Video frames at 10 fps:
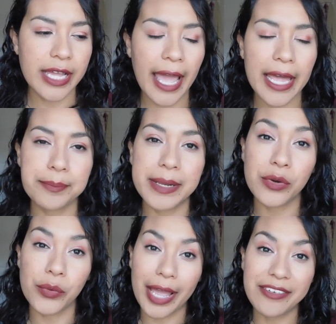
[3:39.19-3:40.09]
have been
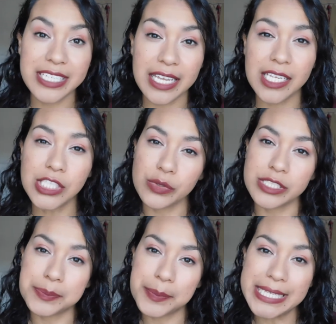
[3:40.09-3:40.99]
gravitating
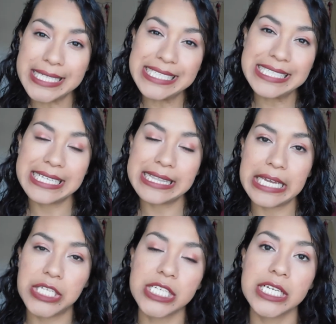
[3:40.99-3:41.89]
towards pink and
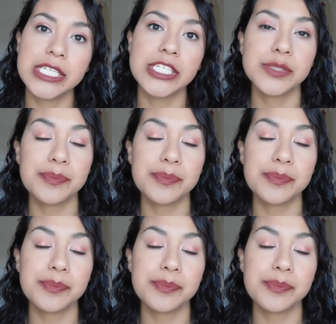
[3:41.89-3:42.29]
lighter colors,